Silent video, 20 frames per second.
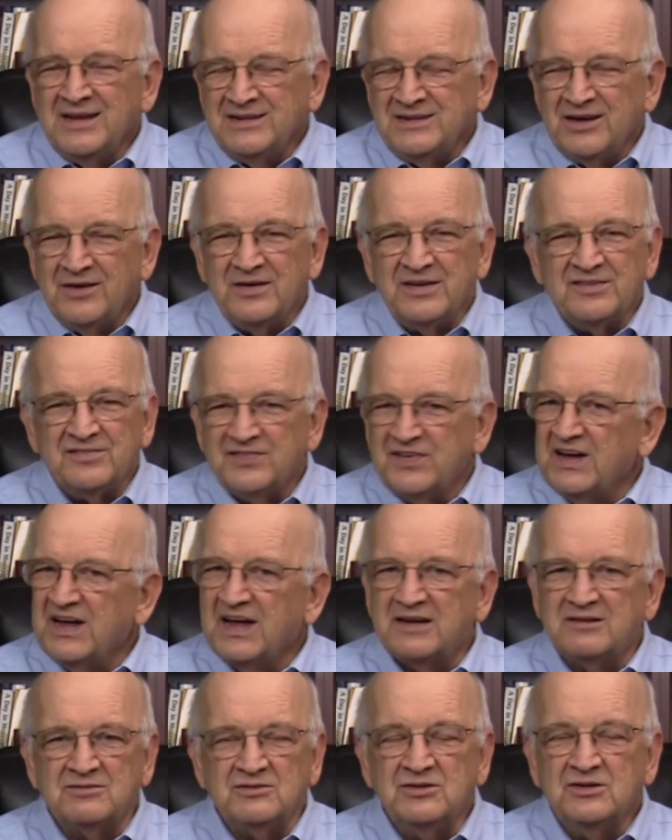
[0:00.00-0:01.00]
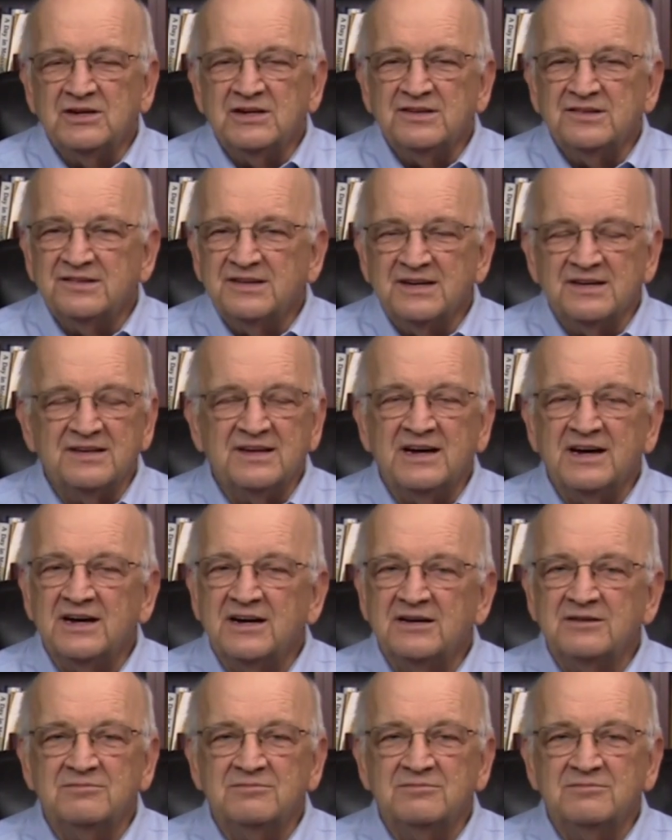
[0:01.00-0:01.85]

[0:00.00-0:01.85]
It's fun. You can sit there